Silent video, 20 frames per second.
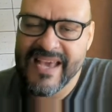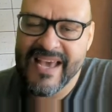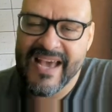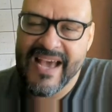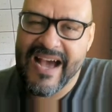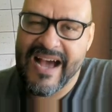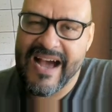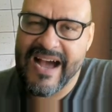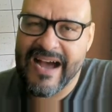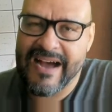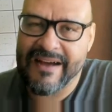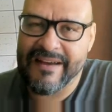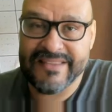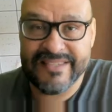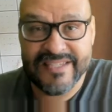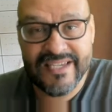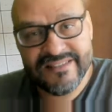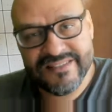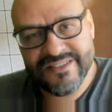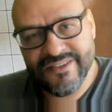It
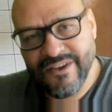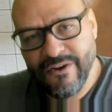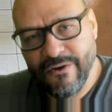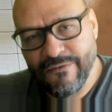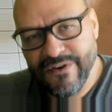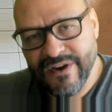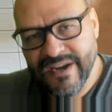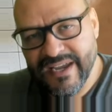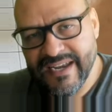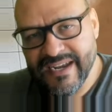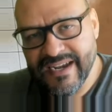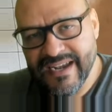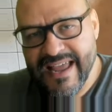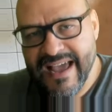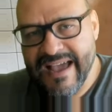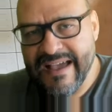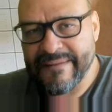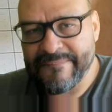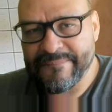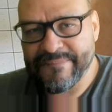tends to overheat a
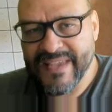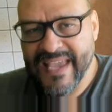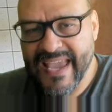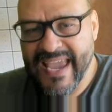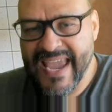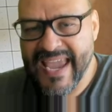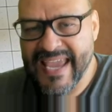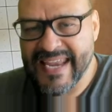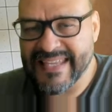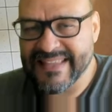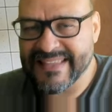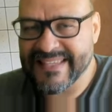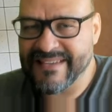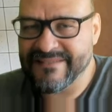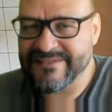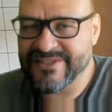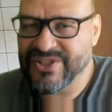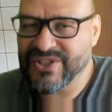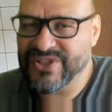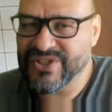lot, and it
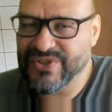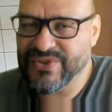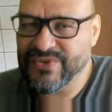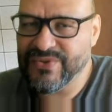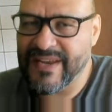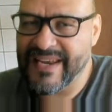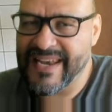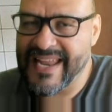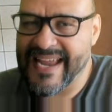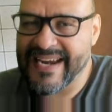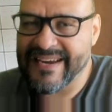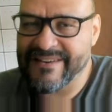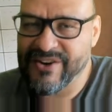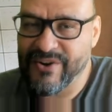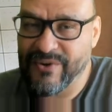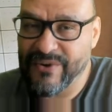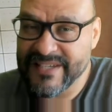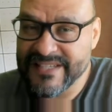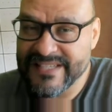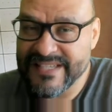tends to do a lot of
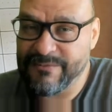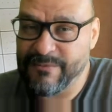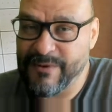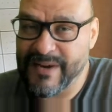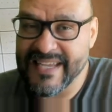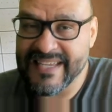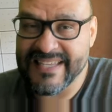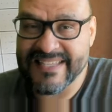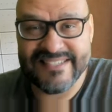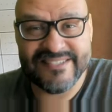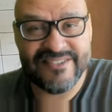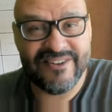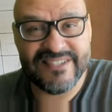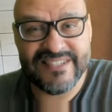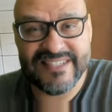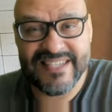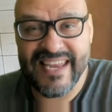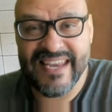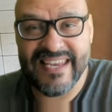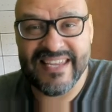noisy when it
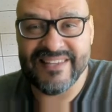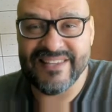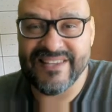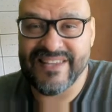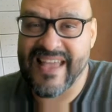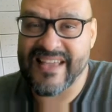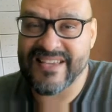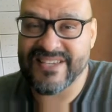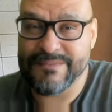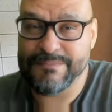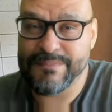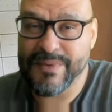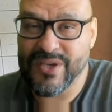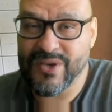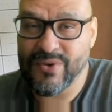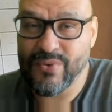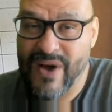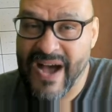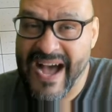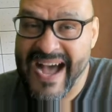starts getting that
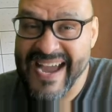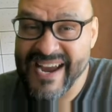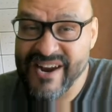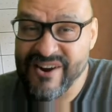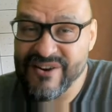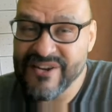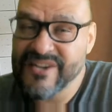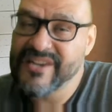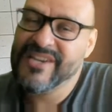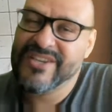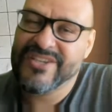GPU higher.